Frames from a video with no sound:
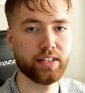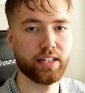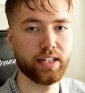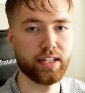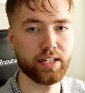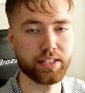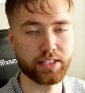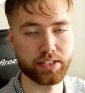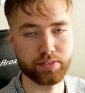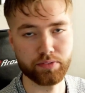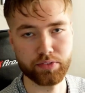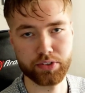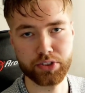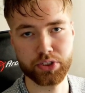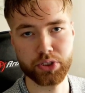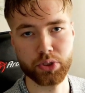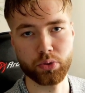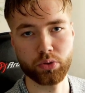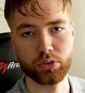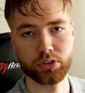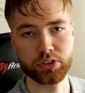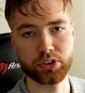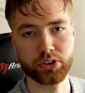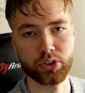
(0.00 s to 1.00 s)

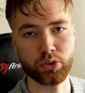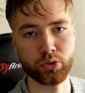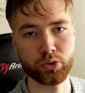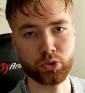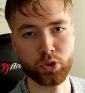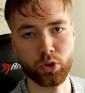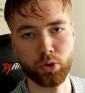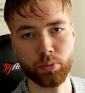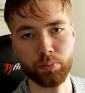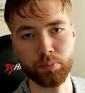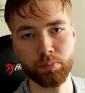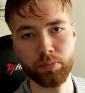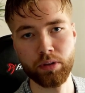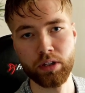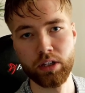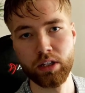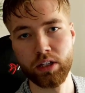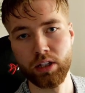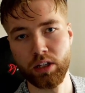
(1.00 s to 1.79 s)
editingvisuals.com.